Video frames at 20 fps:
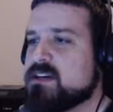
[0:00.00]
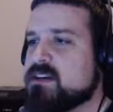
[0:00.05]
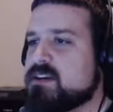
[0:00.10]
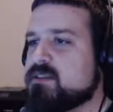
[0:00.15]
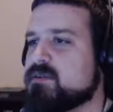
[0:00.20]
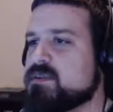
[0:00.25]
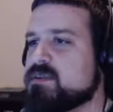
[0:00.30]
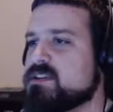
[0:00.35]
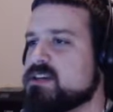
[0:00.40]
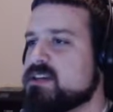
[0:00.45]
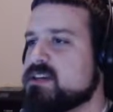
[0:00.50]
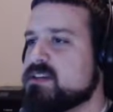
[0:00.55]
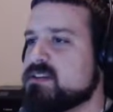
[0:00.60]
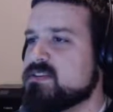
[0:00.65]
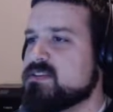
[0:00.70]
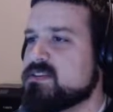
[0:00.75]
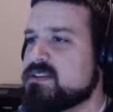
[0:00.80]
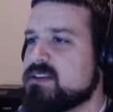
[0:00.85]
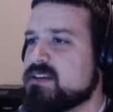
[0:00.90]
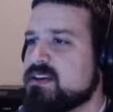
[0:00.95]
Which
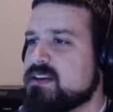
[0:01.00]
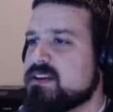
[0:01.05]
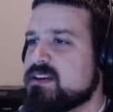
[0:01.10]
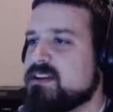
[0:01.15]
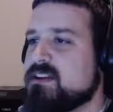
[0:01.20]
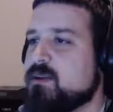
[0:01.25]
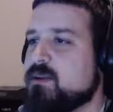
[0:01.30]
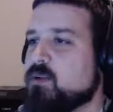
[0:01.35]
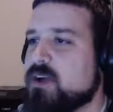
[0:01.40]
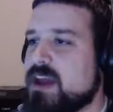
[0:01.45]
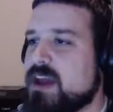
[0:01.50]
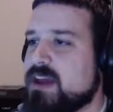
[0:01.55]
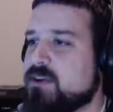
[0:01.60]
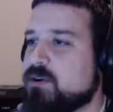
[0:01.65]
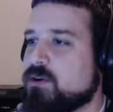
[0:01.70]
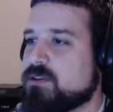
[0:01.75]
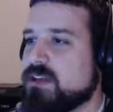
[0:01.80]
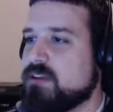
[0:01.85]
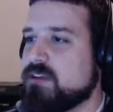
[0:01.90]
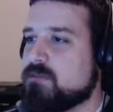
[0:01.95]
is, no more
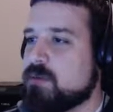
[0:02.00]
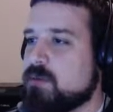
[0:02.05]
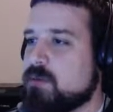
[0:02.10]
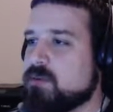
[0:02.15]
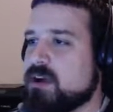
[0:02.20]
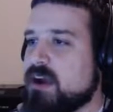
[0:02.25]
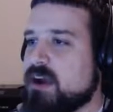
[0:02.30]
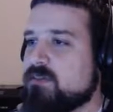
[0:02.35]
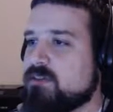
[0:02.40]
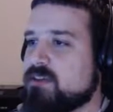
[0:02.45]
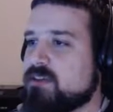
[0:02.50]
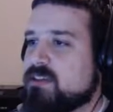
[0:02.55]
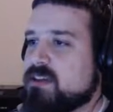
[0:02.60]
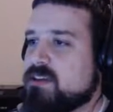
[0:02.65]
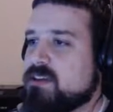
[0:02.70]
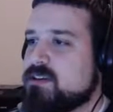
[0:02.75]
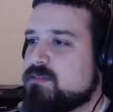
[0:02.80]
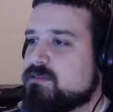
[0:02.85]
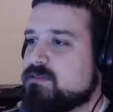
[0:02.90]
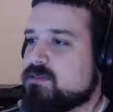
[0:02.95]
hand-holding, remember
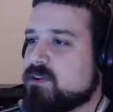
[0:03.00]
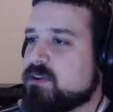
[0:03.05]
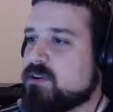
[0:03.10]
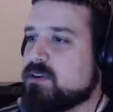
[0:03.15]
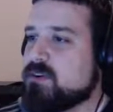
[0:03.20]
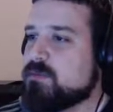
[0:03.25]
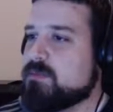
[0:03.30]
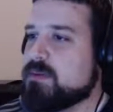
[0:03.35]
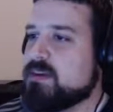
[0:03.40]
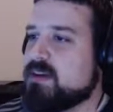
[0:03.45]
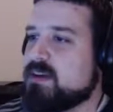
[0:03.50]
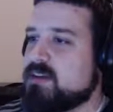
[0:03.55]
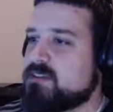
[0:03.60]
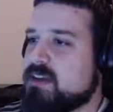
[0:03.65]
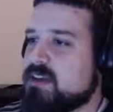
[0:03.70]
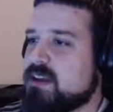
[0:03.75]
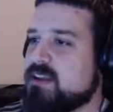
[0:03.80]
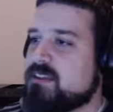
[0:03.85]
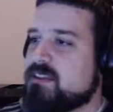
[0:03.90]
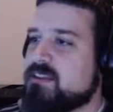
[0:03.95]
everything you've learned because
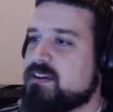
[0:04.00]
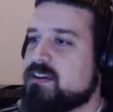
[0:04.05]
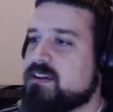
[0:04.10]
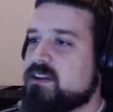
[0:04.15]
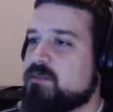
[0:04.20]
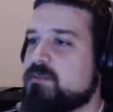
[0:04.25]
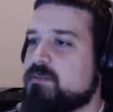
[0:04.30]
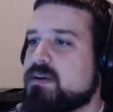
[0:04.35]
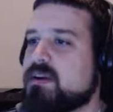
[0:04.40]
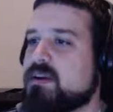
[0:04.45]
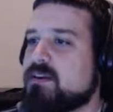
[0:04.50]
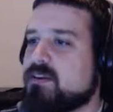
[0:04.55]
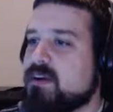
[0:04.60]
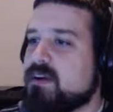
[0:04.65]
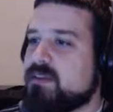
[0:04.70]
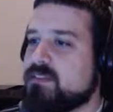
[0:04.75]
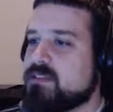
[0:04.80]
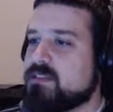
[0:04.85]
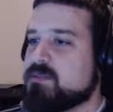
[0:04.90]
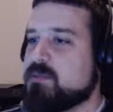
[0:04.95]
anything can appear
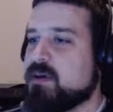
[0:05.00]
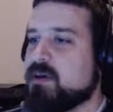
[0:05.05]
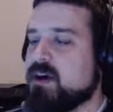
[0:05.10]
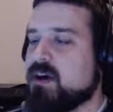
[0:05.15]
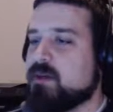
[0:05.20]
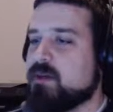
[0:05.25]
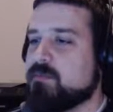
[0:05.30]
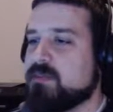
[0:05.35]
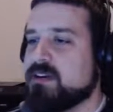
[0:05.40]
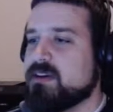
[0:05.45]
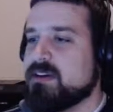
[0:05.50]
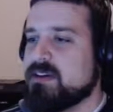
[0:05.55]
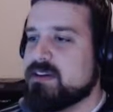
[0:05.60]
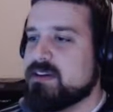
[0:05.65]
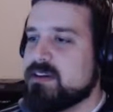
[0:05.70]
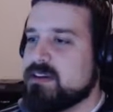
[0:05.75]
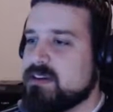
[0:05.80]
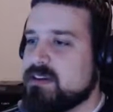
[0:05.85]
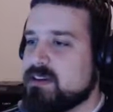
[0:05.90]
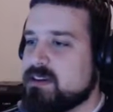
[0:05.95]
on this
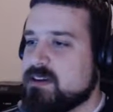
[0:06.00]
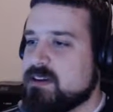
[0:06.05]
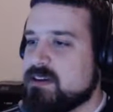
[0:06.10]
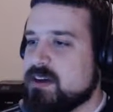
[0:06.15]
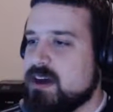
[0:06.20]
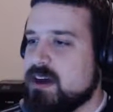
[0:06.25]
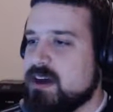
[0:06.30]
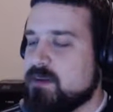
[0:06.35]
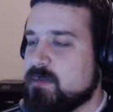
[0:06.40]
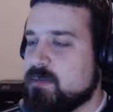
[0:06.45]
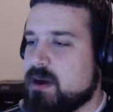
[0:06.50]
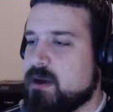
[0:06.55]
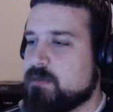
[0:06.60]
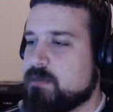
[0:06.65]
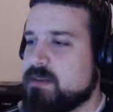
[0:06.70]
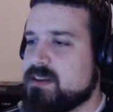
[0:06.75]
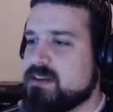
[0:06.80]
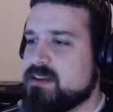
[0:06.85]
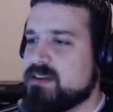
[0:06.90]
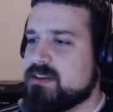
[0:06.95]
bomb. Uh, bomb
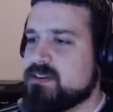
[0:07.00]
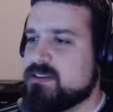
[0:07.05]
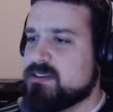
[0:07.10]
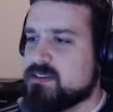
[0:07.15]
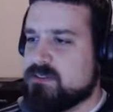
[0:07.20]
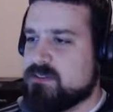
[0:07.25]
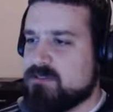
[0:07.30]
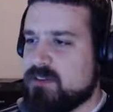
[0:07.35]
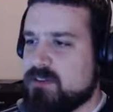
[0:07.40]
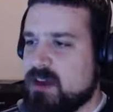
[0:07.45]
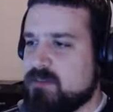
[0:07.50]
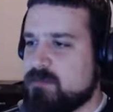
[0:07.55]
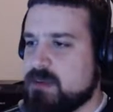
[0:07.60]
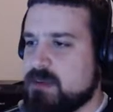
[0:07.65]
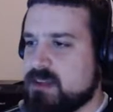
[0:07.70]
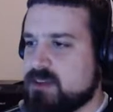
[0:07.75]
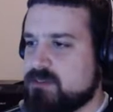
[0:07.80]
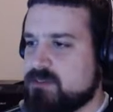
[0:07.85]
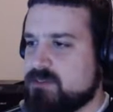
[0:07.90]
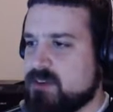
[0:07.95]
is 5
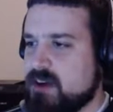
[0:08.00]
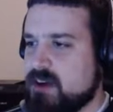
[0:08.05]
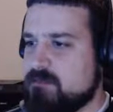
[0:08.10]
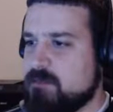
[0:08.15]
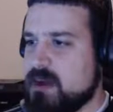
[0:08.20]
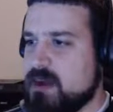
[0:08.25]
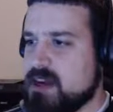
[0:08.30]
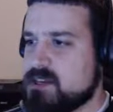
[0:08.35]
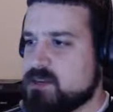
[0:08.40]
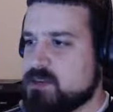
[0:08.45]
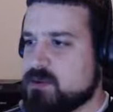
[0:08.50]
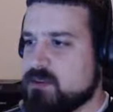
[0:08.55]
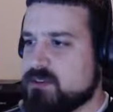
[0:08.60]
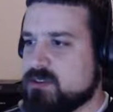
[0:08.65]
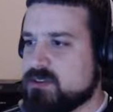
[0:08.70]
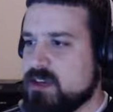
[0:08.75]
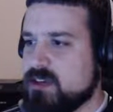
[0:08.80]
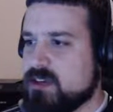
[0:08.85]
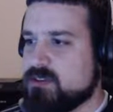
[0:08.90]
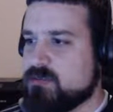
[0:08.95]
minutes, 5
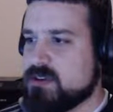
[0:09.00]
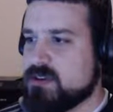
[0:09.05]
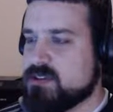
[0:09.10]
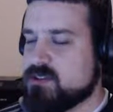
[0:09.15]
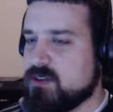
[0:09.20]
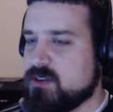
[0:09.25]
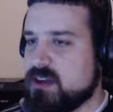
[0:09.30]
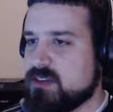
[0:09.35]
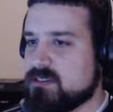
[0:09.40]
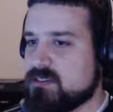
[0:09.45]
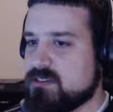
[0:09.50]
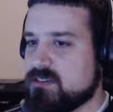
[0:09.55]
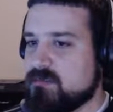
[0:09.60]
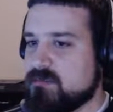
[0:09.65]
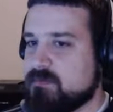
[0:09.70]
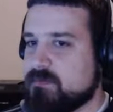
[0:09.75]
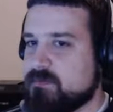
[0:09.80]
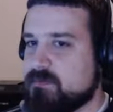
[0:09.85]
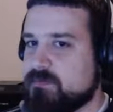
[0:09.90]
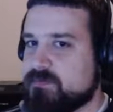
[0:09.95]
modules, and 3 strikes.
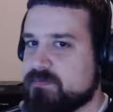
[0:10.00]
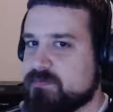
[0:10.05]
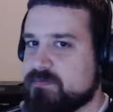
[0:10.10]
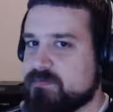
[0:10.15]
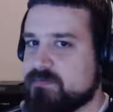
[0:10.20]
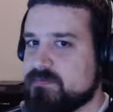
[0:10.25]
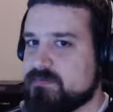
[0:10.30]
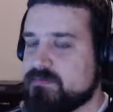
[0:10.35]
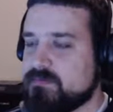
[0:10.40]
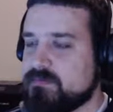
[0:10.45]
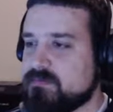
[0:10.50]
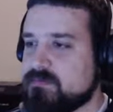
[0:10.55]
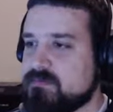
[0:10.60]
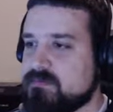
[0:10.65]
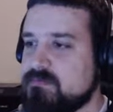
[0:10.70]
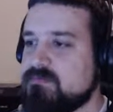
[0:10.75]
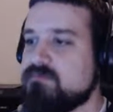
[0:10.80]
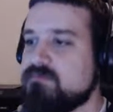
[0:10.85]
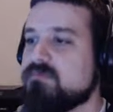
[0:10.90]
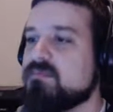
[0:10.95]

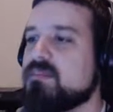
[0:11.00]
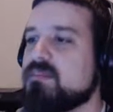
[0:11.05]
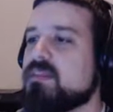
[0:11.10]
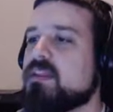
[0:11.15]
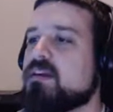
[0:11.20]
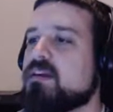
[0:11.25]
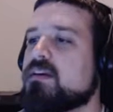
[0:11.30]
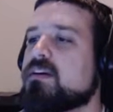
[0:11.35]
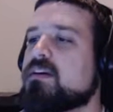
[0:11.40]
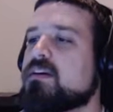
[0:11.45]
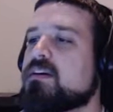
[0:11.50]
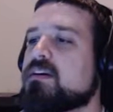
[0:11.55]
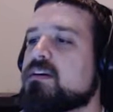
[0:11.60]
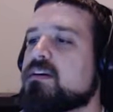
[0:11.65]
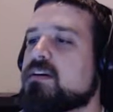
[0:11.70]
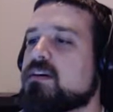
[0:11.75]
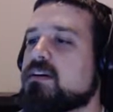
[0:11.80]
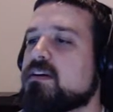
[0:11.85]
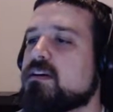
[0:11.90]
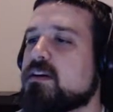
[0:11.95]
Gotcha.
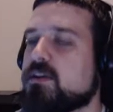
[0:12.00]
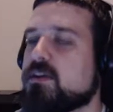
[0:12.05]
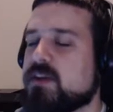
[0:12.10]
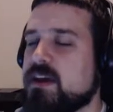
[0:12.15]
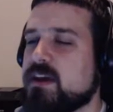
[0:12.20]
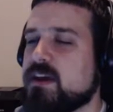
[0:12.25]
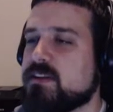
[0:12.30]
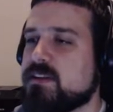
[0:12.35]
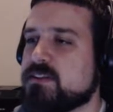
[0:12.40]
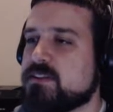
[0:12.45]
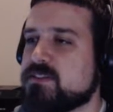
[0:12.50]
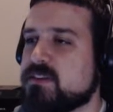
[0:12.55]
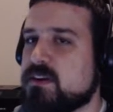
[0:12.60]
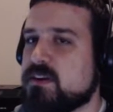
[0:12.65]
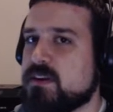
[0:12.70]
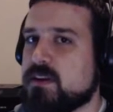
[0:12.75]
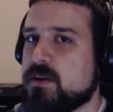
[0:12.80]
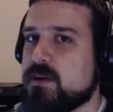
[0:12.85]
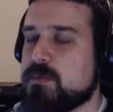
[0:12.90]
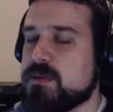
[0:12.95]
Okay, let's start
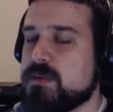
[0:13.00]
it up.